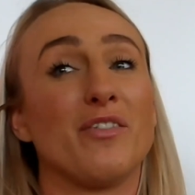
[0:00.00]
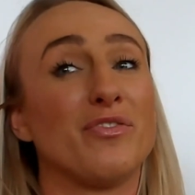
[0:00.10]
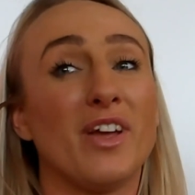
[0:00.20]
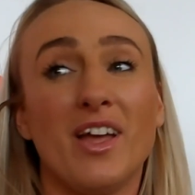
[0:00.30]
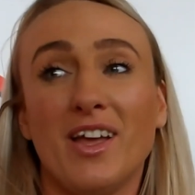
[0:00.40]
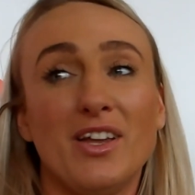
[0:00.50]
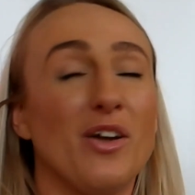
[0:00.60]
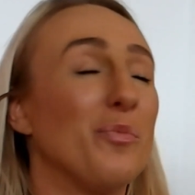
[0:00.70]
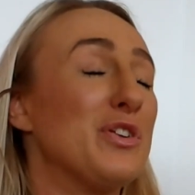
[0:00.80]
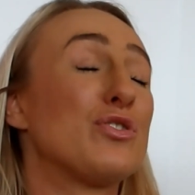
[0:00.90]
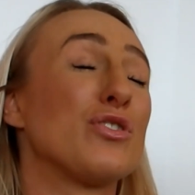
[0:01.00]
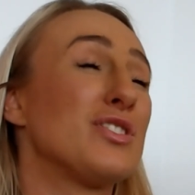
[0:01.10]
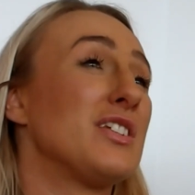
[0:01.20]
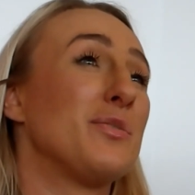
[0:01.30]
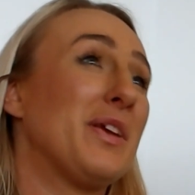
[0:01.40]
I've you know been
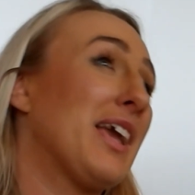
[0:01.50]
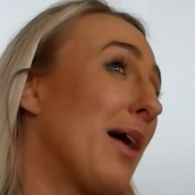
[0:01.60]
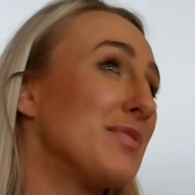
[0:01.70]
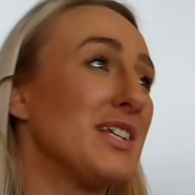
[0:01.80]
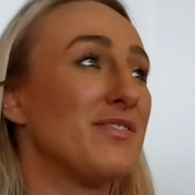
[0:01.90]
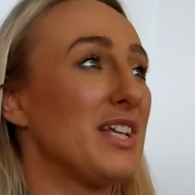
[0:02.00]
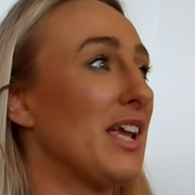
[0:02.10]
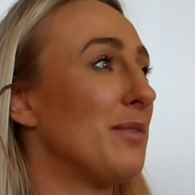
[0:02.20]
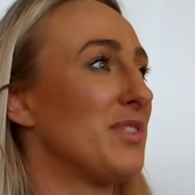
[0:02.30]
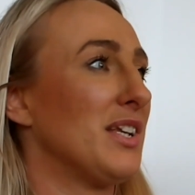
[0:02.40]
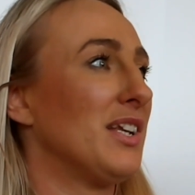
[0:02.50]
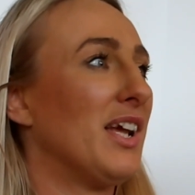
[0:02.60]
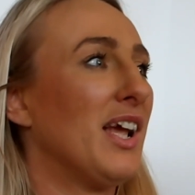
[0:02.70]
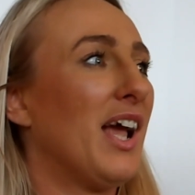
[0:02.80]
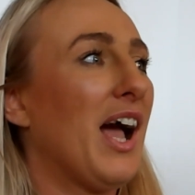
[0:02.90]
trusted to be captain of teams and
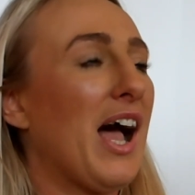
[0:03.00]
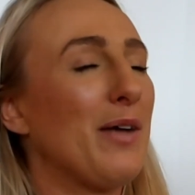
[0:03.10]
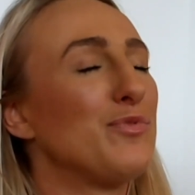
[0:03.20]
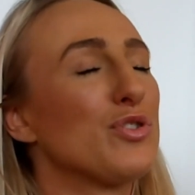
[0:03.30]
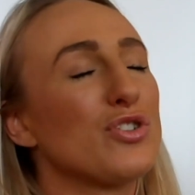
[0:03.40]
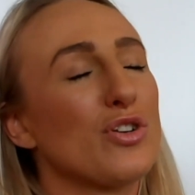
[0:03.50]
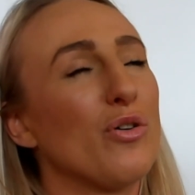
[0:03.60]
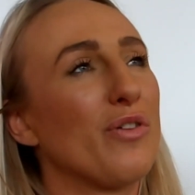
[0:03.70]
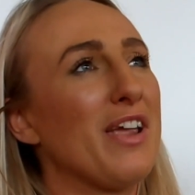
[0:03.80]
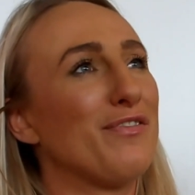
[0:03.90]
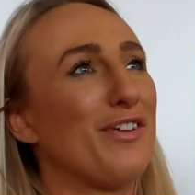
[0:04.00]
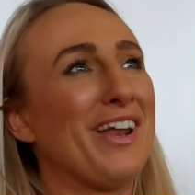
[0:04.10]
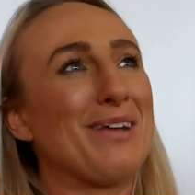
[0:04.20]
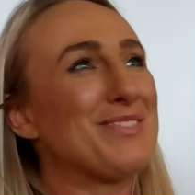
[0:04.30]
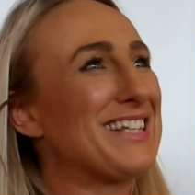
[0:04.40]
I'm just so grateful
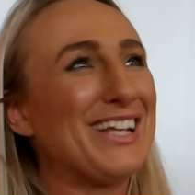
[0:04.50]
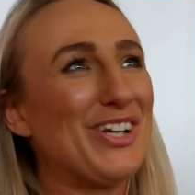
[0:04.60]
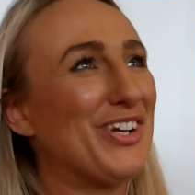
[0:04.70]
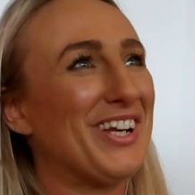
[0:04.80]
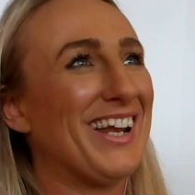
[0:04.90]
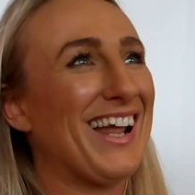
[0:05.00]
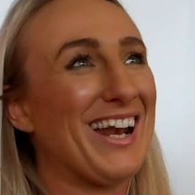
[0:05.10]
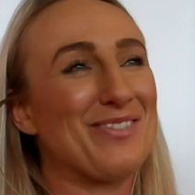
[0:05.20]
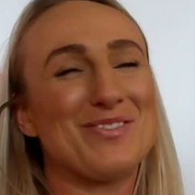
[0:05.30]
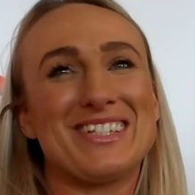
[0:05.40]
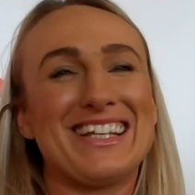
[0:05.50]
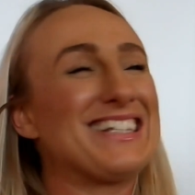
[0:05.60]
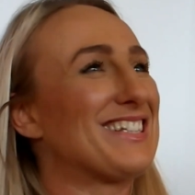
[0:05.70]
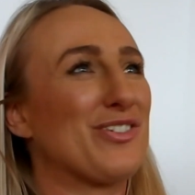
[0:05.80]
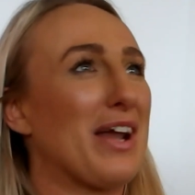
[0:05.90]
and I'm still learning and I'm still
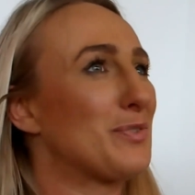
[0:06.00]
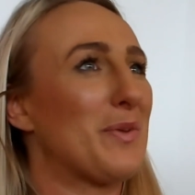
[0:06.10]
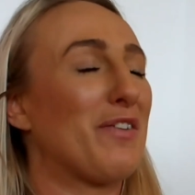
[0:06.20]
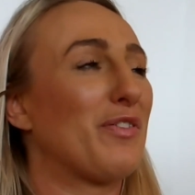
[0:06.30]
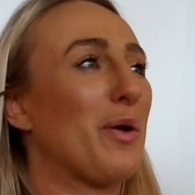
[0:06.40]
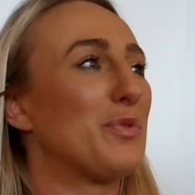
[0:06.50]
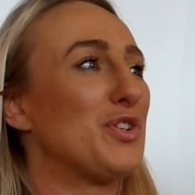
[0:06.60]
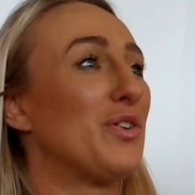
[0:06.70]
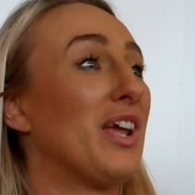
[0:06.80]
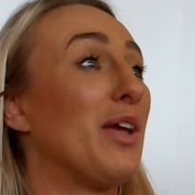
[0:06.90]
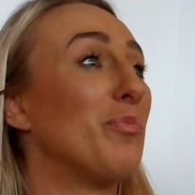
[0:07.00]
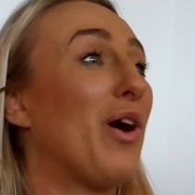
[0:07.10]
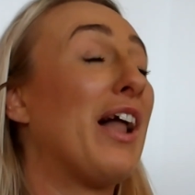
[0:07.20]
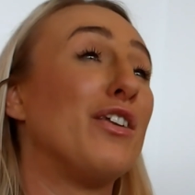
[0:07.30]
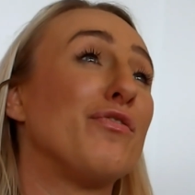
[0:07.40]
grasping every opportunity but
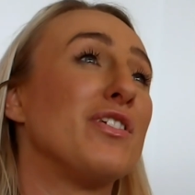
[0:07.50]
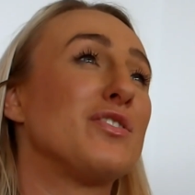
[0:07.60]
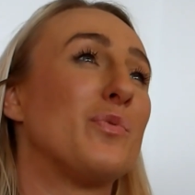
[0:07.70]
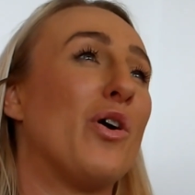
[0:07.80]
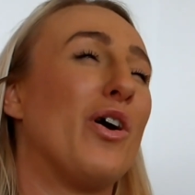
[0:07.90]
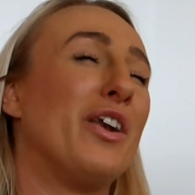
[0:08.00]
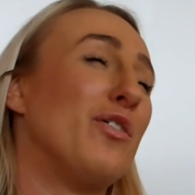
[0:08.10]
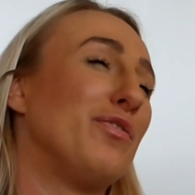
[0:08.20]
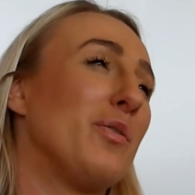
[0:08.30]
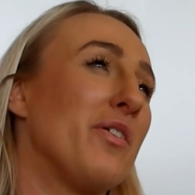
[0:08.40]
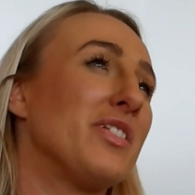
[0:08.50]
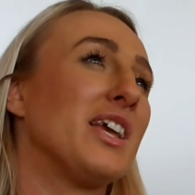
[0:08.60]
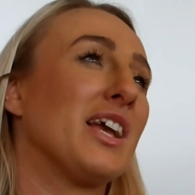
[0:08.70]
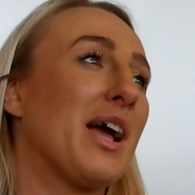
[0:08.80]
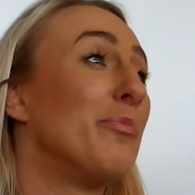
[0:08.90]
I love this sport and hopefully one
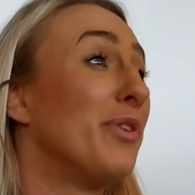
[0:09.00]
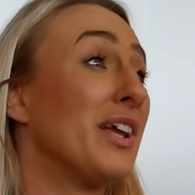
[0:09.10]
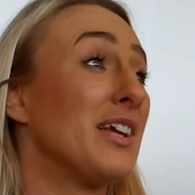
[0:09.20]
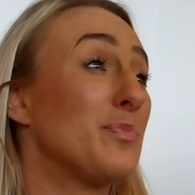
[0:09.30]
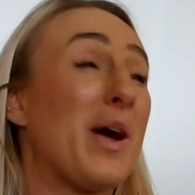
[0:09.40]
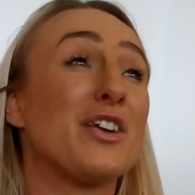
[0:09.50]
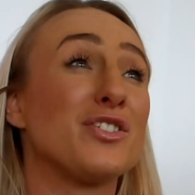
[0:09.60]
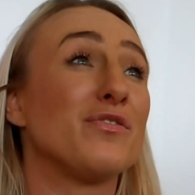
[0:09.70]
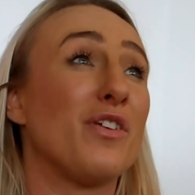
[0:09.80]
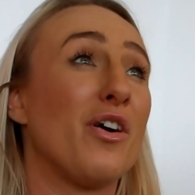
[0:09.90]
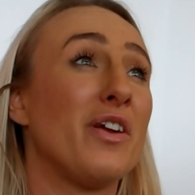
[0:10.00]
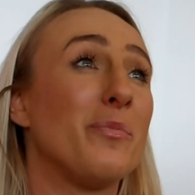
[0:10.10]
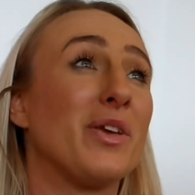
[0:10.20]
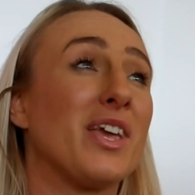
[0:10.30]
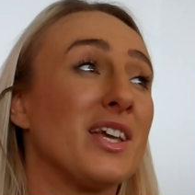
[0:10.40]
thing I can bring is passion for
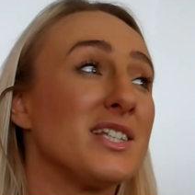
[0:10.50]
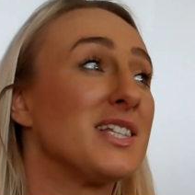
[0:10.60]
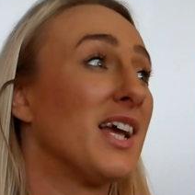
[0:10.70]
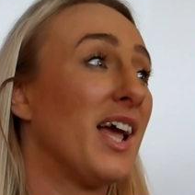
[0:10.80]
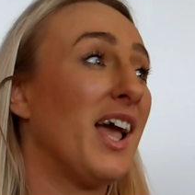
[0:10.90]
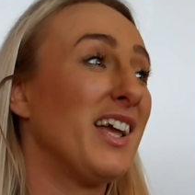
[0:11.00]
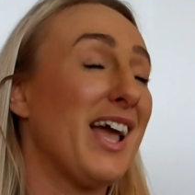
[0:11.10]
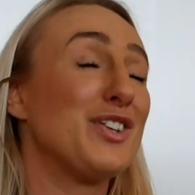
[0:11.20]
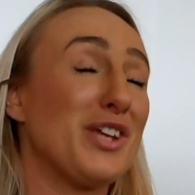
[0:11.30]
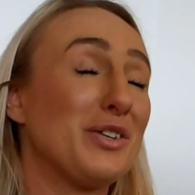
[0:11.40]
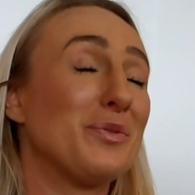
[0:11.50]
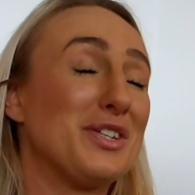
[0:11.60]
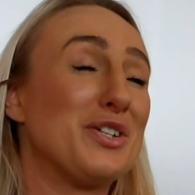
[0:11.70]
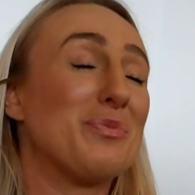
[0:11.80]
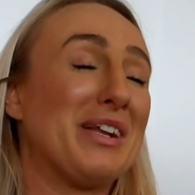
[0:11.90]
it because yeah, I
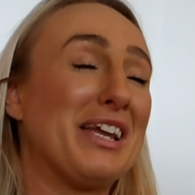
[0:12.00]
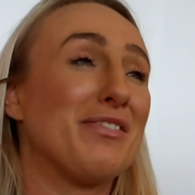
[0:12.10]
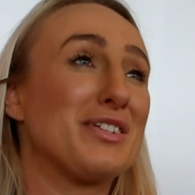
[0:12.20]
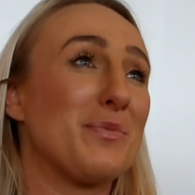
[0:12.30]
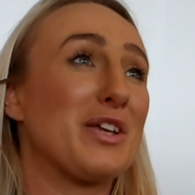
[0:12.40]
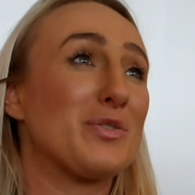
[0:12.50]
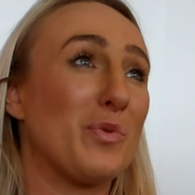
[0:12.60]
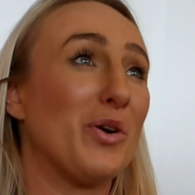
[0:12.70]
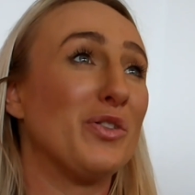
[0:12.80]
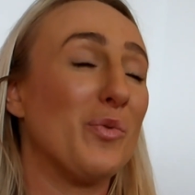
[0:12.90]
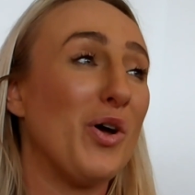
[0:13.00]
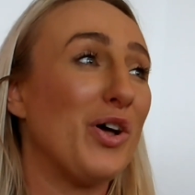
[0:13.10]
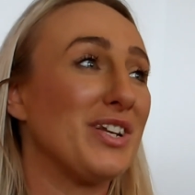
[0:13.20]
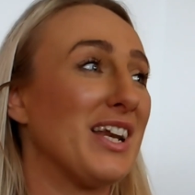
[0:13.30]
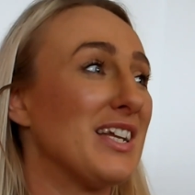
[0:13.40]
genuinely do believe it's the best sport in the
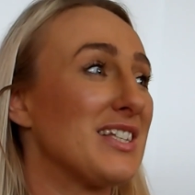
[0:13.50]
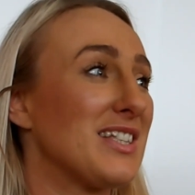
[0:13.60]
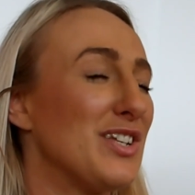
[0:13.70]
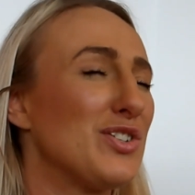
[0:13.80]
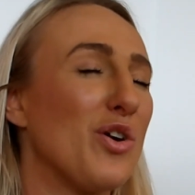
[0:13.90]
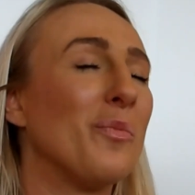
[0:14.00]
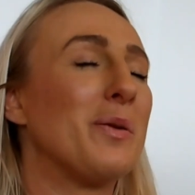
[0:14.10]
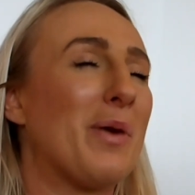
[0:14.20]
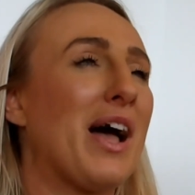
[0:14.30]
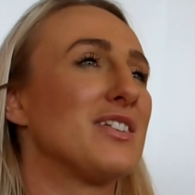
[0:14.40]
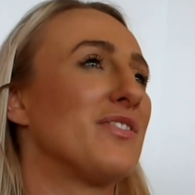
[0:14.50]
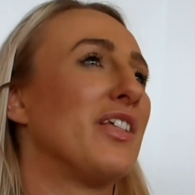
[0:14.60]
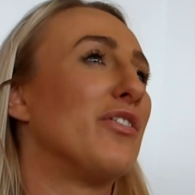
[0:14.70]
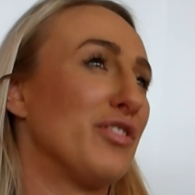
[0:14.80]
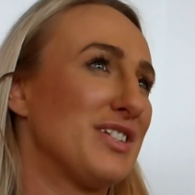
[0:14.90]
world, and it's, there's so many parts of it
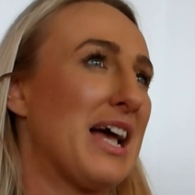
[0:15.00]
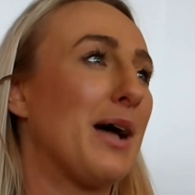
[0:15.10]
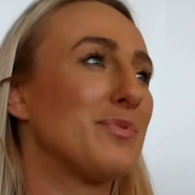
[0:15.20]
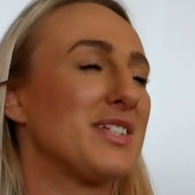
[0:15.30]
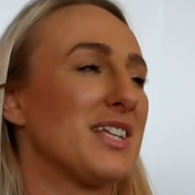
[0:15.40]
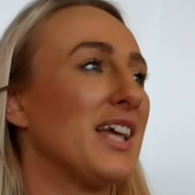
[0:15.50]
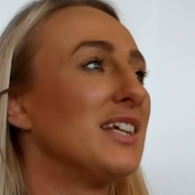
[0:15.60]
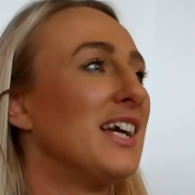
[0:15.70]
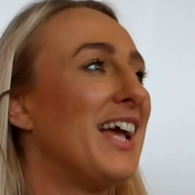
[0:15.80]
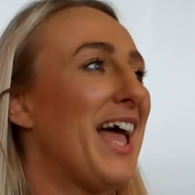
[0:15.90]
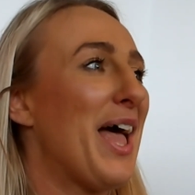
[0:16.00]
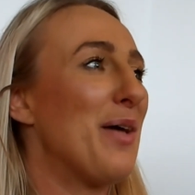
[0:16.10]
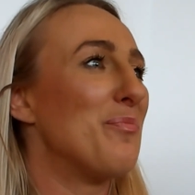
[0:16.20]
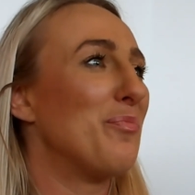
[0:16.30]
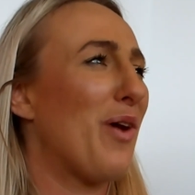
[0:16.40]
that are untapped still.
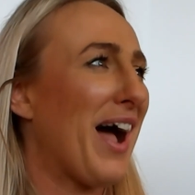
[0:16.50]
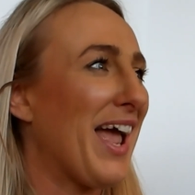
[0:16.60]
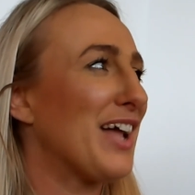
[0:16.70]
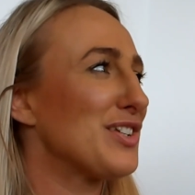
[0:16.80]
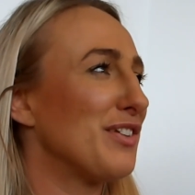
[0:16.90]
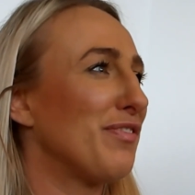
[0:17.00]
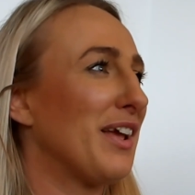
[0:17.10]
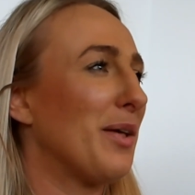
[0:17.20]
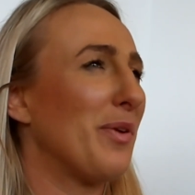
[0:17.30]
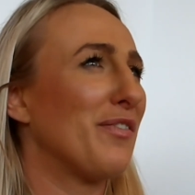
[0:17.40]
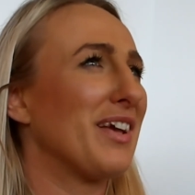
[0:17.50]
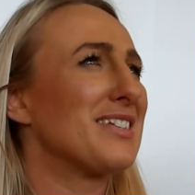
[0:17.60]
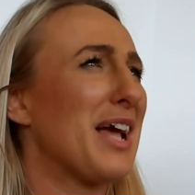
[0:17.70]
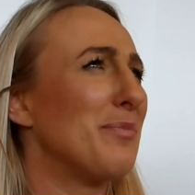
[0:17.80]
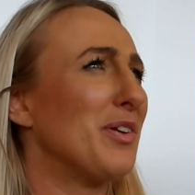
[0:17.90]
Um, but I actually feel a bit of
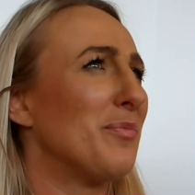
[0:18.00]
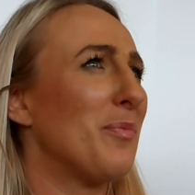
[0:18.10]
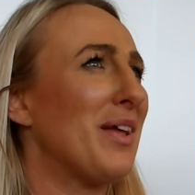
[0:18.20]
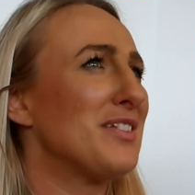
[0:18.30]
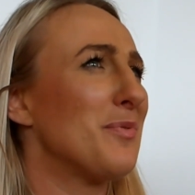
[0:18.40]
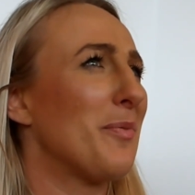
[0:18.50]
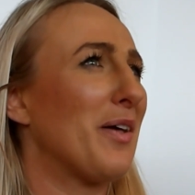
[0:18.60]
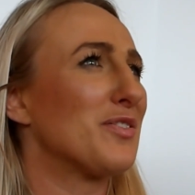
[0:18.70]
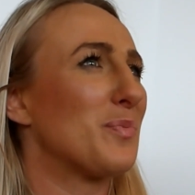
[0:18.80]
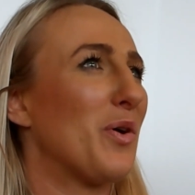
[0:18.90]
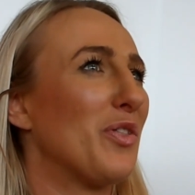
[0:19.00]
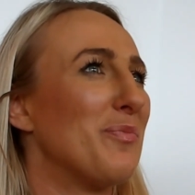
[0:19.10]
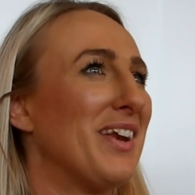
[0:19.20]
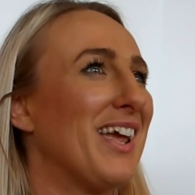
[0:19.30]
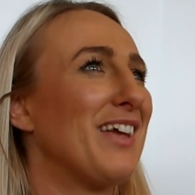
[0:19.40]
excitement and momentum about the sport at the
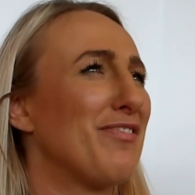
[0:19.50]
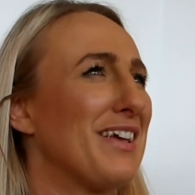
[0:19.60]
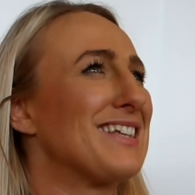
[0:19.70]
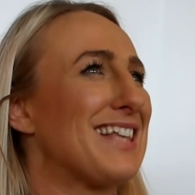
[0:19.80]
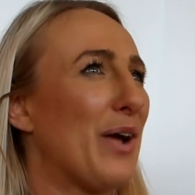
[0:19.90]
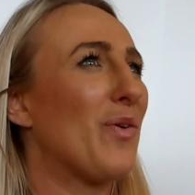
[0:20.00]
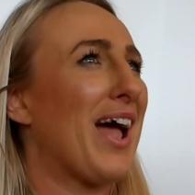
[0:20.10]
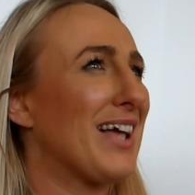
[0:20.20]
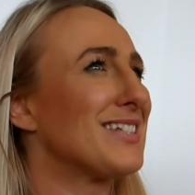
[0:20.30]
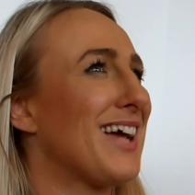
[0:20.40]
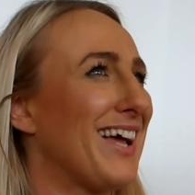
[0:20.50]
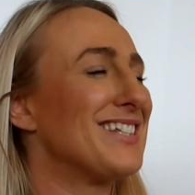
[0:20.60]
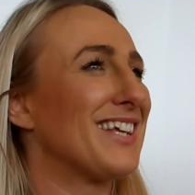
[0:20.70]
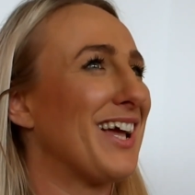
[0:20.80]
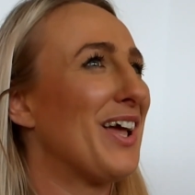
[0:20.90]
minute. It feels like we are
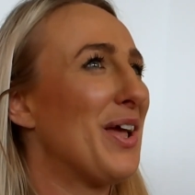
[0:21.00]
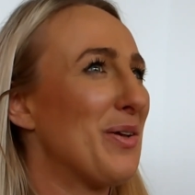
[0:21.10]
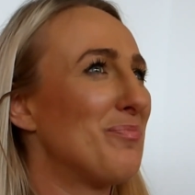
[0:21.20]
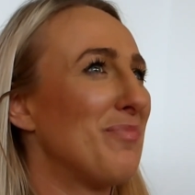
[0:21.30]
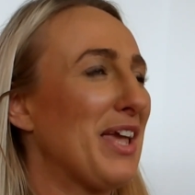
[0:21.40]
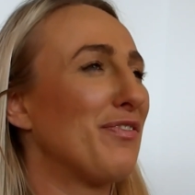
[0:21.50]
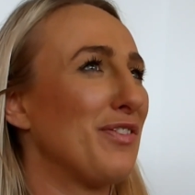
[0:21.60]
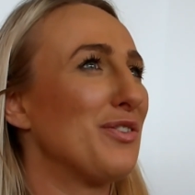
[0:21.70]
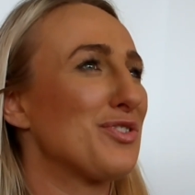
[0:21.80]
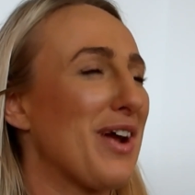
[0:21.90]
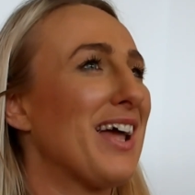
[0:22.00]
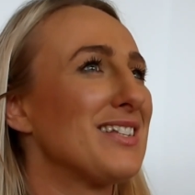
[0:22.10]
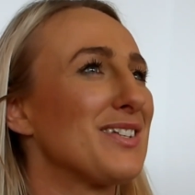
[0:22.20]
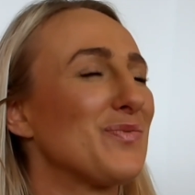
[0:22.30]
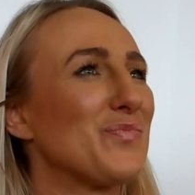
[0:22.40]
starting to make a few strides.